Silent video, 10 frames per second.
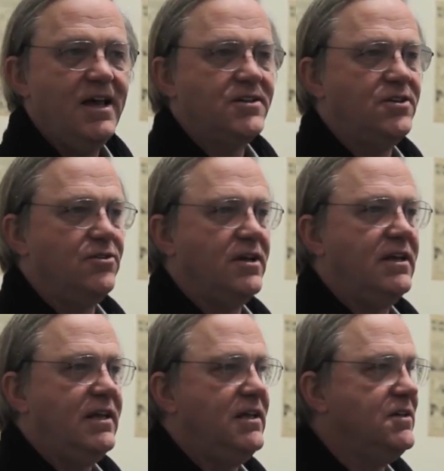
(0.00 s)
So that
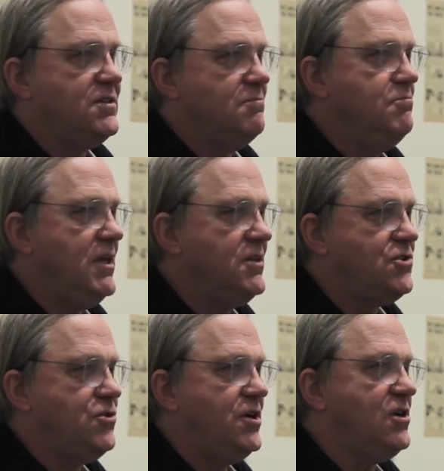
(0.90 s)
his, his
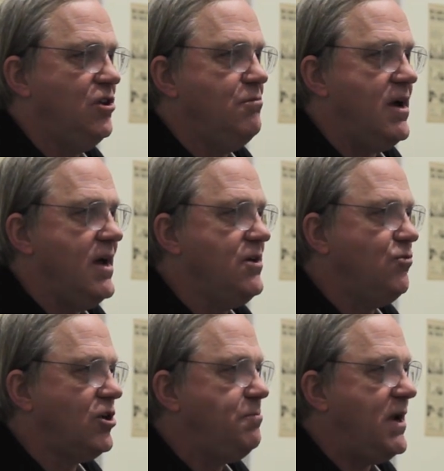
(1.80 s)
critical mind
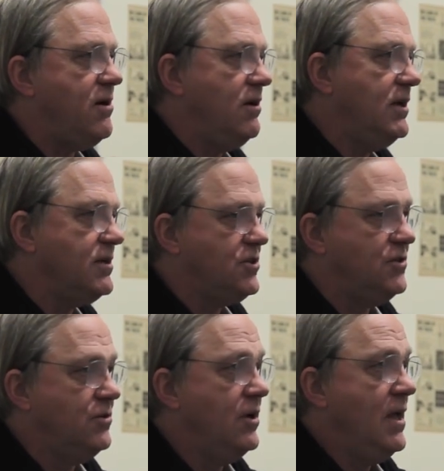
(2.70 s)
worked parallel
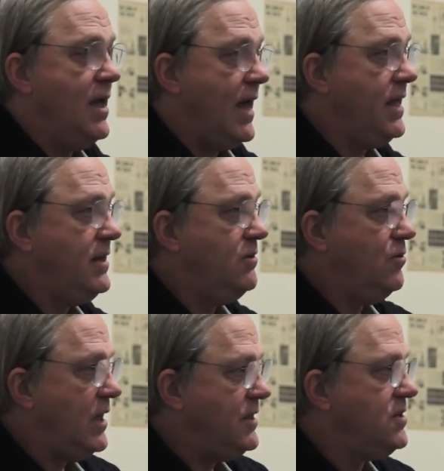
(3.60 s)
to, and in a
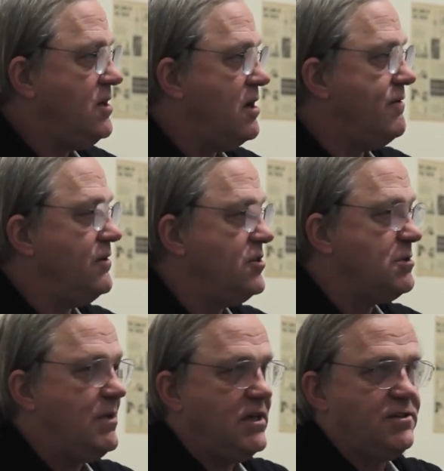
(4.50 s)
way to carve out the
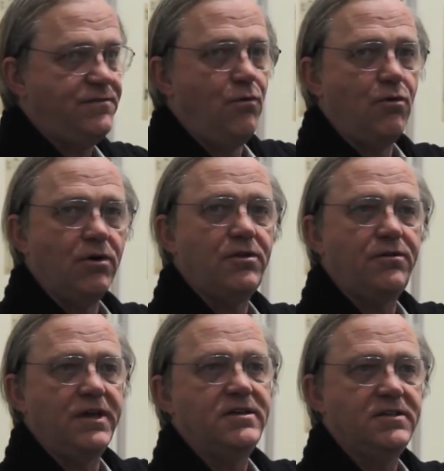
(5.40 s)
space for the
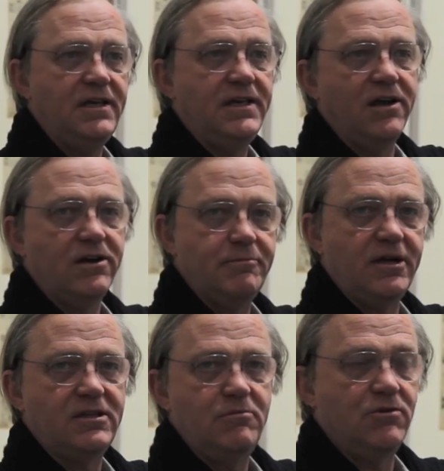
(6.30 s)
things that he cared
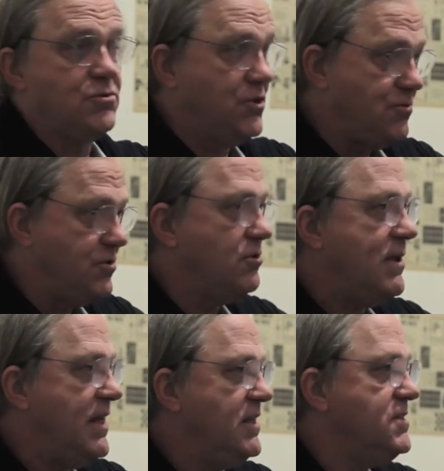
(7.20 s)
about the most, which were the
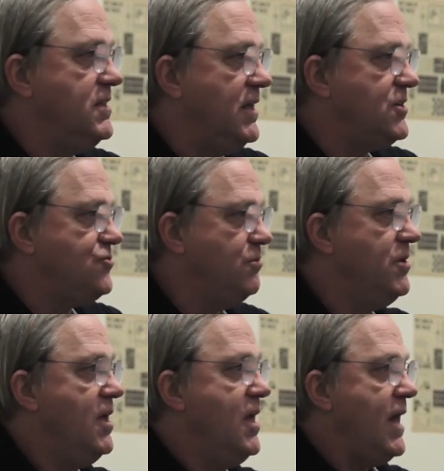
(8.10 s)
paintings in the next room
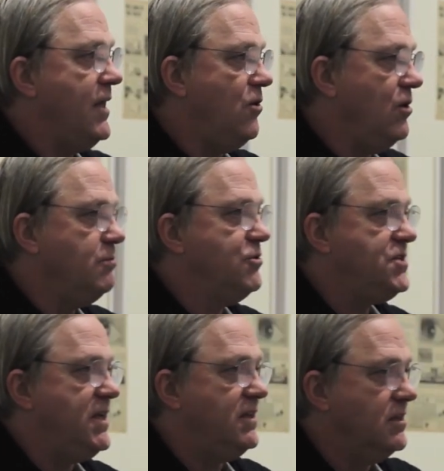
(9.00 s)
and all that
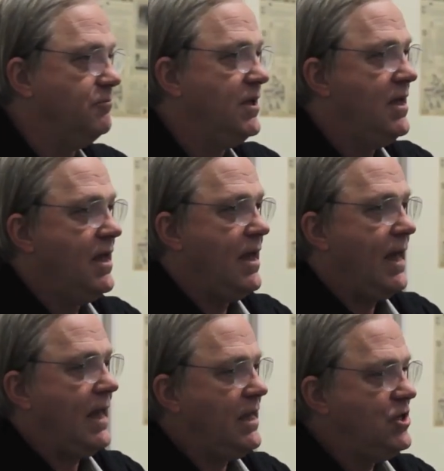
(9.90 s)
preceded them.
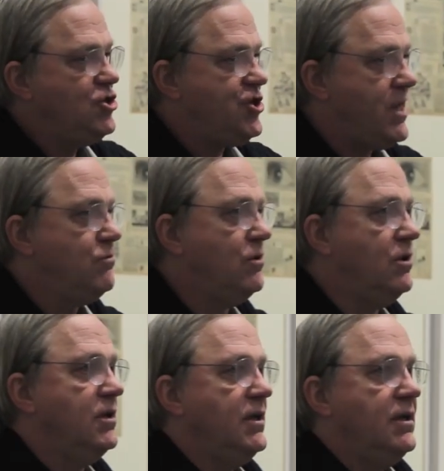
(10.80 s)
In
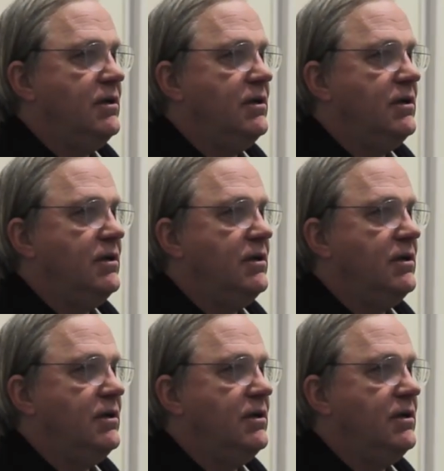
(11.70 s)
general,